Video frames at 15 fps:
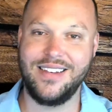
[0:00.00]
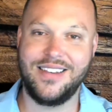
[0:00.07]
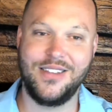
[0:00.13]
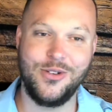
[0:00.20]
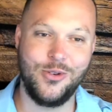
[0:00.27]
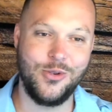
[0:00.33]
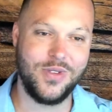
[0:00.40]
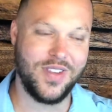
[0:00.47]

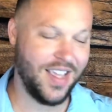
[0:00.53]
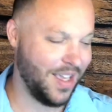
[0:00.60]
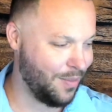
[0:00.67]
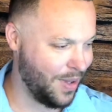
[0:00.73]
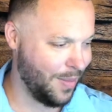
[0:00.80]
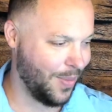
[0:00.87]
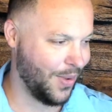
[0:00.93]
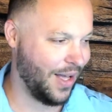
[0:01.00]
to take
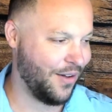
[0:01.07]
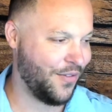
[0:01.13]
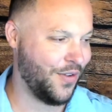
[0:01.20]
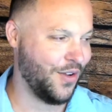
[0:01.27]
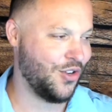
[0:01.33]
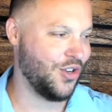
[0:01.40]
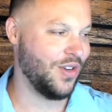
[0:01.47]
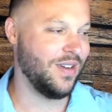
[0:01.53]
people out
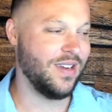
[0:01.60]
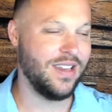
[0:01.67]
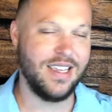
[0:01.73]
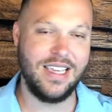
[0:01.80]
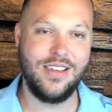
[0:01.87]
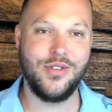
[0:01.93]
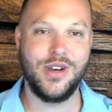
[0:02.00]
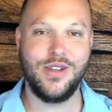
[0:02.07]
fishing,
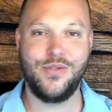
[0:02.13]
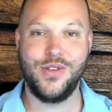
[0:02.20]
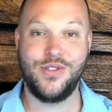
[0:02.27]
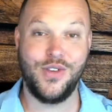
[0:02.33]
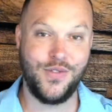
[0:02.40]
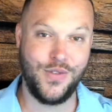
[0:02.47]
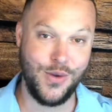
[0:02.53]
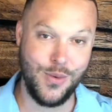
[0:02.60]
even if it's a
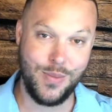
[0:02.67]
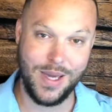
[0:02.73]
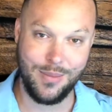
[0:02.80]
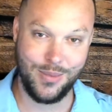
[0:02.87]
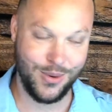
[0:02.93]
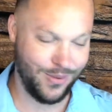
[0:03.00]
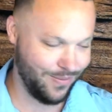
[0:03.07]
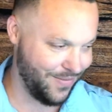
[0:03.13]
few
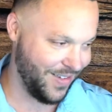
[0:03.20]
people.